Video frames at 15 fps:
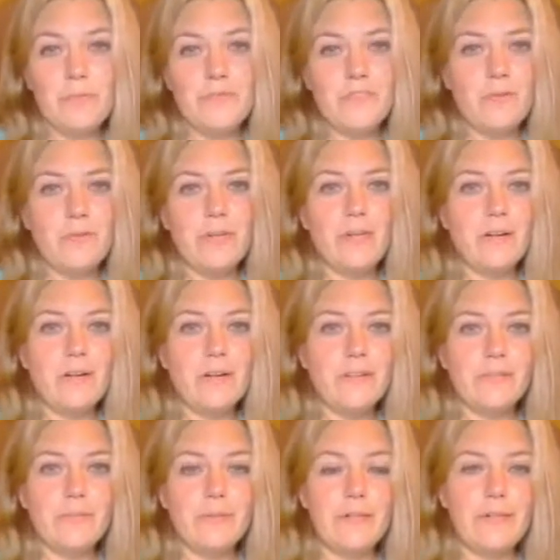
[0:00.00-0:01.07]
was going on
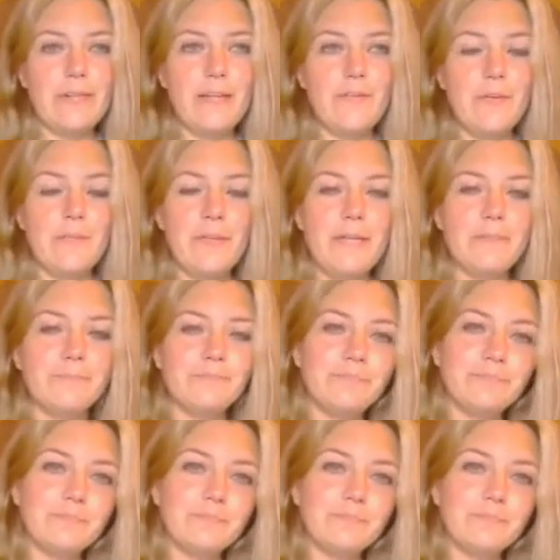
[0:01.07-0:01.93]
or what any of it meant.